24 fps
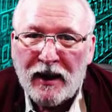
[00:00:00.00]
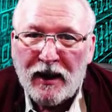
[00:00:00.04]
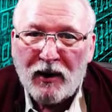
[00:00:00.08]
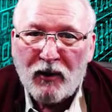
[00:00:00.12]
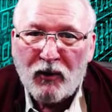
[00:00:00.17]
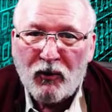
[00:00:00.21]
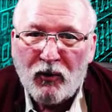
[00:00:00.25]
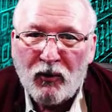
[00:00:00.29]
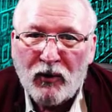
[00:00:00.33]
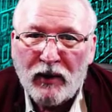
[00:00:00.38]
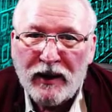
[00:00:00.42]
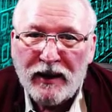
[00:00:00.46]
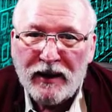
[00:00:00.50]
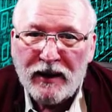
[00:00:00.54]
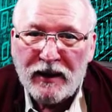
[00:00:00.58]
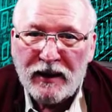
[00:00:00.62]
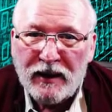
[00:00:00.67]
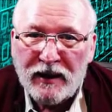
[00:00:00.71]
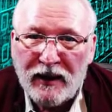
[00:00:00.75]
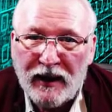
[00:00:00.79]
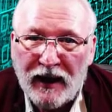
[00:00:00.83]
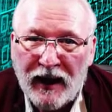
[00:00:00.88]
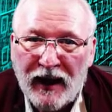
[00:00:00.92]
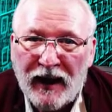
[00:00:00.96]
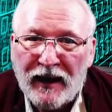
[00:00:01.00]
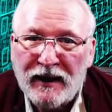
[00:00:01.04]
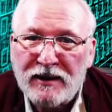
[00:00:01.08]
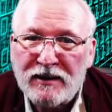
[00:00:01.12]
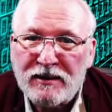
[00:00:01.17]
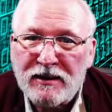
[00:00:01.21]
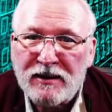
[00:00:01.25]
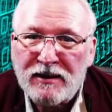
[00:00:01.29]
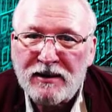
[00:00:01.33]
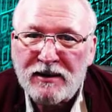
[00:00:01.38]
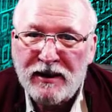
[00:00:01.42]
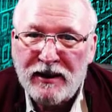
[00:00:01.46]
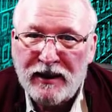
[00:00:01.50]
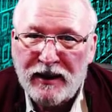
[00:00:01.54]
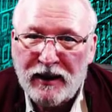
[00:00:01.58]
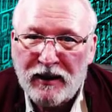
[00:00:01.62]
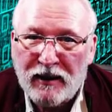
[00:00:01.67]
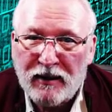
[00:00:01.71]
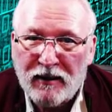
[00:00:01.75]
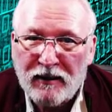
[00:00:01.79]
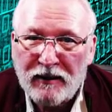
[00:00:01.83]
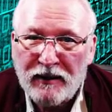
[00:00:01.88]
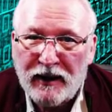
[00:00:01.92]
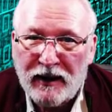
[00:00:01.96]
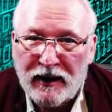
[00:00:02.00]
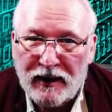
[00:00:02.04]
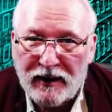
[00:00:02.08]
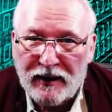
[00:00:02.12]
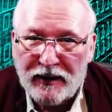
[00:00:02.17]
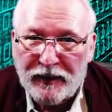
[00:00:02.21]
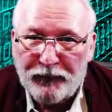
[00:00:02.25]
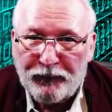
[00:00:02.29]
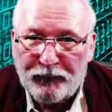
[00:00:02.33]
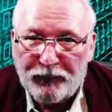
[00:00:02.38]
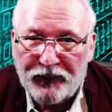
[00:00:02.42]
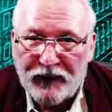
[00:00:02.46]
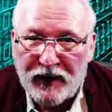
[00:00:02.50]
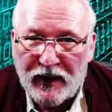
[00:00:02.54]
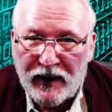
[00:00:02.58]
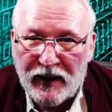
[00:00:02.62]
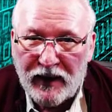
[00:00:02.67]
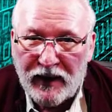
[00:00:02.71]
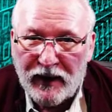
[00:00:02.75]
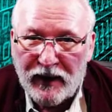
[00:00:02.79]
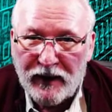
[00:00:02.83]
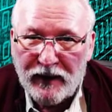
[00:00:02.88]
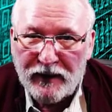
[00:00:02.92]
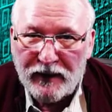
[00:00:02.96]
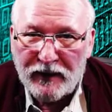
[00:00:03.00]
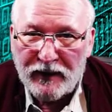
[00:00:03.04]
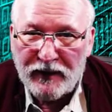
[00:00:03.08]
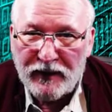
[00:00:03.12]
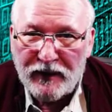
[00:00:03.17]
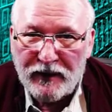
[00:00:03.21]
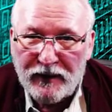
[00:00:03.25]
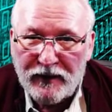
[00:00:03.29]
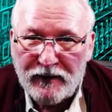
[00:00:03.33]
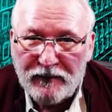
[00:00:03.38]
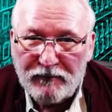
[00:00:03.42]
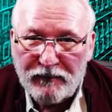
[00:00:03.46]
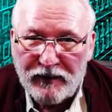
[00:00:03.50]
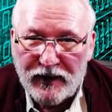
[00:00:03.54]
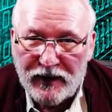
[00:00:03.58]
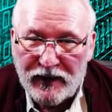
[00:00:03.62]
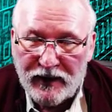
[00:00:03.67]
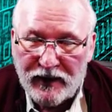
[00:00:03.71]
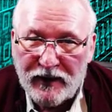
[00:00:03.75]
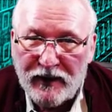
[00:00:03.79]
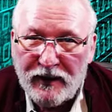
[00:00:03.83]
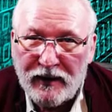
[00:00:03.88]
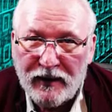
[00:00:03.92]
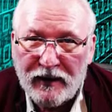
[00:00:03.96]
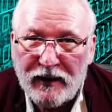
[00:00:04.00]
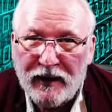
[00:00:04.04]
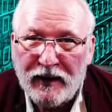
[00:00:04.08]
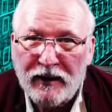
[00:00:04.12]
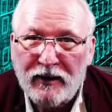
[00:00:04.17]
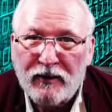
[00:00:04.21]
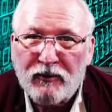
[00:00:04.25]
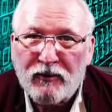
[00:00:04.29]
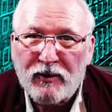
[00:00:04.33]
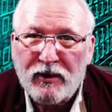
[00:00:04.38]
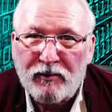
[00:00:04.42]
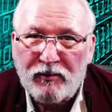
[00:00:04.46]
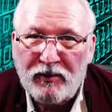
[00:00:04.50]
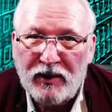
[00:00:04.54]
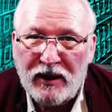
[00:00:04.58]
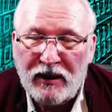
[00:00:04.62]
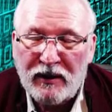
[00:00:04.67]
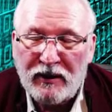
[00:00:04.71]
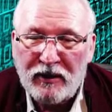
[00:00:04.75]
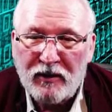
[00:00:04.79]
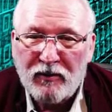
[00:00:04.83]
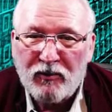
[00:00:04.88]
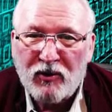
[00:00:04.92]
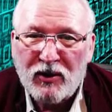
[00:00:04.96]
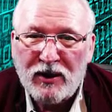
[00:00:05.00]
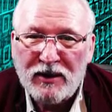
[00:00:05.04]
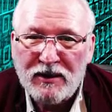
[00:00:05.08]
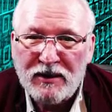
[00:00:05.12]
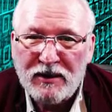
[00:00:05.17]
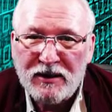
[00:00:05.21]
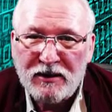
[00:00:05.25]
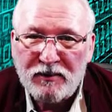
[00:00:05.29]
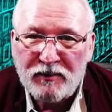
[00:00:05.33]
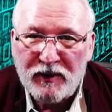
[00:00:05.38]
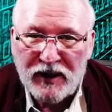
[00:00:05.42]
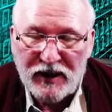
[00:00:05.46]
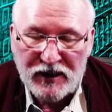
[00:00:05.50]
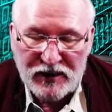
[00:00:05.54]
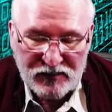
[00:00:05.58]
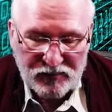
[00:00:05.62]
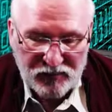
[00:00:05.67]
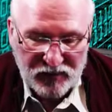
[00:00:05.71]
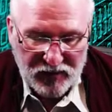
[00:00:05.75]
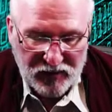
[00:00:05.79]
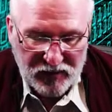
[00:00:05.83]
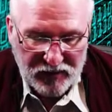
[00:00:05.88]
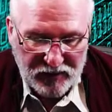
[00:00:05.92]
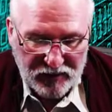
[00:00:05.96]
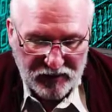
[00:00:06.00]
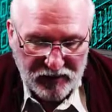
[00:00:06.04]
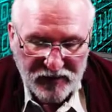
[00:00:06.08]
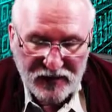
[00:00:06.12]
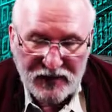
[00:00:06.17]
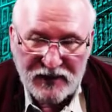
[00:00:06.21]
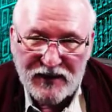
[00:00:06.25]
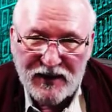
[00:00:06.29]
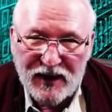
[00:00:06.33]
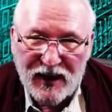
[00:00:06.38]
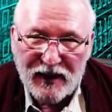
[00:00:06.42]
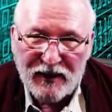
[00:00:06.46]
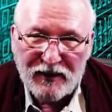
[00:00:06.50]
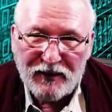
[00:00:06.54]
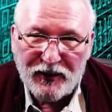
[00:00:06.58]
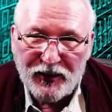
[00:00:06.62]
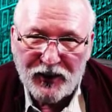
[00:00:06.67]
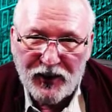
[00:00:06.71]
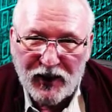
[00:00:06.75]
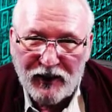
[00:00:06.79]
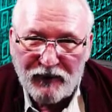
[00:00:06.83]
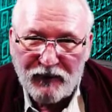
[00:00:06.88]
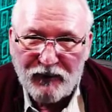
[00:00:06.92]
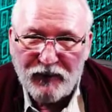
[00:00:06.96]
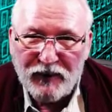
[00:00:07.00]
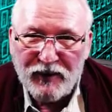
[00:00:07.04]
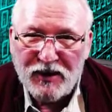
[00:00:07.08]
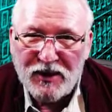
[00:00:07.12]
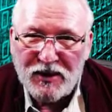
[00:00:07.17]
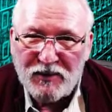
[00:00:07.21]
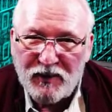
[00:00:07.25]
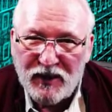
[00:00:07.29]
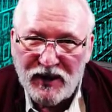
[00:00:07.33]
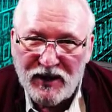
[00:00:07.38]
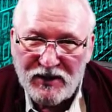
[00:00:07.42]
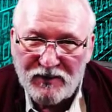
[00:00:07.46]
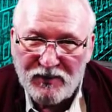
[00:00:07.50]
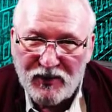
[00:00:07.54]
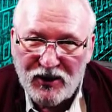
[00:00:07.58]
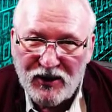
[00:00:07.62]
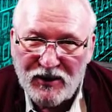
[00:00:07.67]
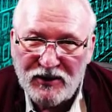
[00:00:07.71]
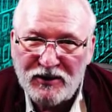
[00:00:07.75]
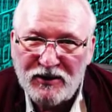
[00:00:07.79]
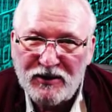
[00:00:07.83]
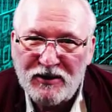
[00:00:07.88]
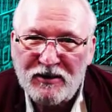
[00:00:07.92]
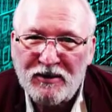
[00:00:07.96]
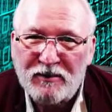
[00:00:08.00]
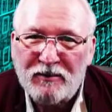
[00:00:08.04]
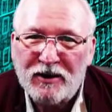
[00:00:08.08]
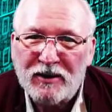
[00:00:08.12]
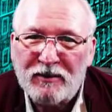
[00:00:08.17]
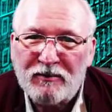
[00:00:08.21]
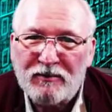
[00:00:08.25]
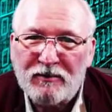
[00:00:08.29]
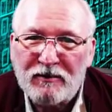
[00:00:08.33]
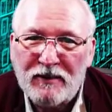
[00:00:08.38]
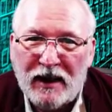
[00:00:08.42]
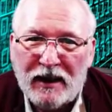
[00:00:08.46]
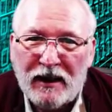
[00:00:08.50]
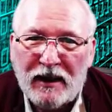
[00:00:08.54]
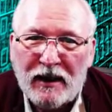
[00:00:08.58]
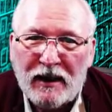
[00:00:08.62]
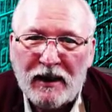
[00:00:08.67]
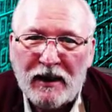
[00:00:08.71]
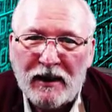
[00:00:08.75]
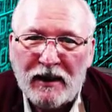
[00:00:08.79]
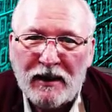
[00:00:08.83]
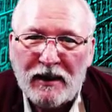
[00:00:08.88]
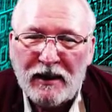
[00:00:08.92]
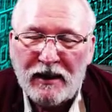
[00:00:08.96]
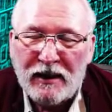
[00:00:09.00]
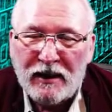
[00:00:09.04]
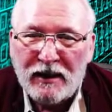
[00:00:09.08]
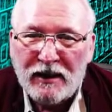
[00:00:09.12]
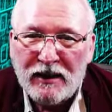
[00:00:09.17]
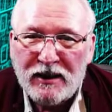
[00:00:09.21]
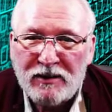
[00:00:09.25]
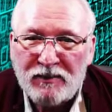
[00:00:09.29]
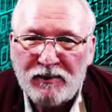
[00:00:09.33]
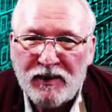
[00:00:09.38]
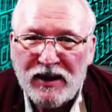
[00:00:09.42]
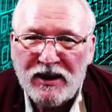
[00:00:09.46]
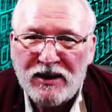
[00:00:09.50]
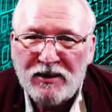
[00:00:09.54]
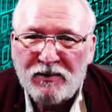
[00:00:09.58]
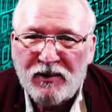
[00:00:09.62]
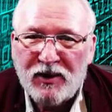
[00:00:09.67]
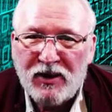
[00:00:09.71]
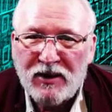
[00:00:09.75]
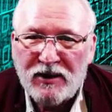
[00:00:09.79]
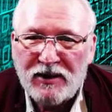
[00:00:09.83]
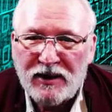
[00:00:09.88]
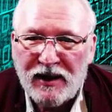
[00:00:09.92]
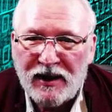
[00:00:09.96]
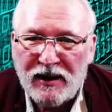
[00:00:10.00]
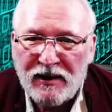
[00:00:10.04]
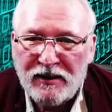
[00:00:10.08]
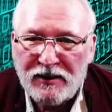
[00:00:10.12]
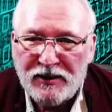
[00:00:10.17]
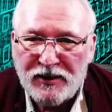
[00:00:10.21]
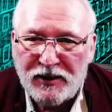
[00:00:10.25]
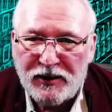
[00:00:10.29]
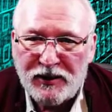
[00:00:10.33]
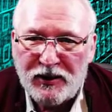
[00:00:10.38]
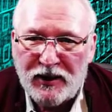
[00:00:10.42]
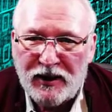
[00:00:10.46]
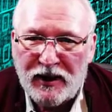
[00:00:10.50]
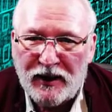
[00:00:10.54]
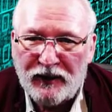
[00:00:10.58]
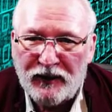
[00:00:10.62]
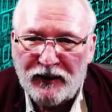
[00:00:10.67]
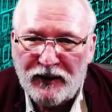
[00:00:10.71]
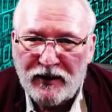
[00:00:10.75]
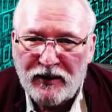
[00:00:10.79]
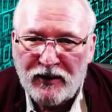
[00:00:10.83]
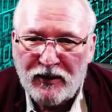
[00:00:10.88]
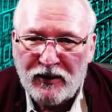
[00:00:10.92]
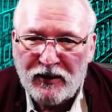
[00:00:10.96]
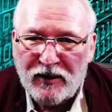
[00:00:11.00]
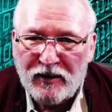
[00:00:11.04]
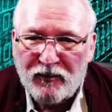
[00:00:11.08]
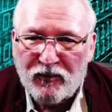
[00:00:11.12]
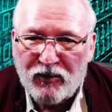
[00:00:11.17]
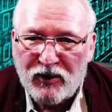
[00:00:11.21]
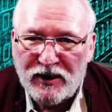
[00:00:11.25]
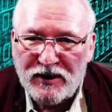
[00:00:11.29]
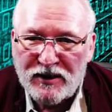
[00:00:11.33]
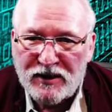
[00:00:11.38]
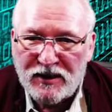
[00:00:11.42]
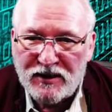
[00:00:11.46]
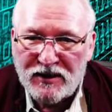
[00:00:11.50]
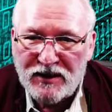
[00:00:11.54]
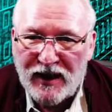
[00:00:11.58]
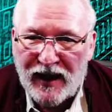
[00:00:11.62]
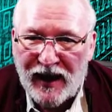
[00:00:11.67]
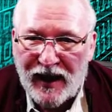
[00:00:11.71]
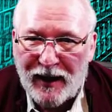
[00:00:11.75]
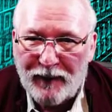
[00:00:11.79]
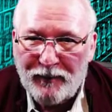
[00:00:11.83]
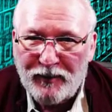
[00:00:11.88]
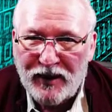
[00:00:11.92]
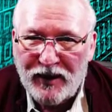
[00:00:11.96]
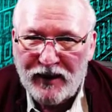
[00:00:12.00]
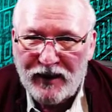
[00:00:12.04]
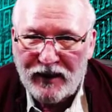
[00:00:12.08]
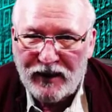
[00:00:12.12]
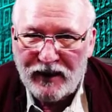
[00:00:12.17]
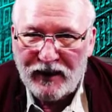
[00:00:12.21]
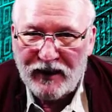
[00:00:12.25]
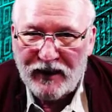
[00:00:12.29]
When the X is there, and again to repeat, you press the space bar. You can toggle it off with the space bar too, but space bar toggles it on. Then you can press the Tab key.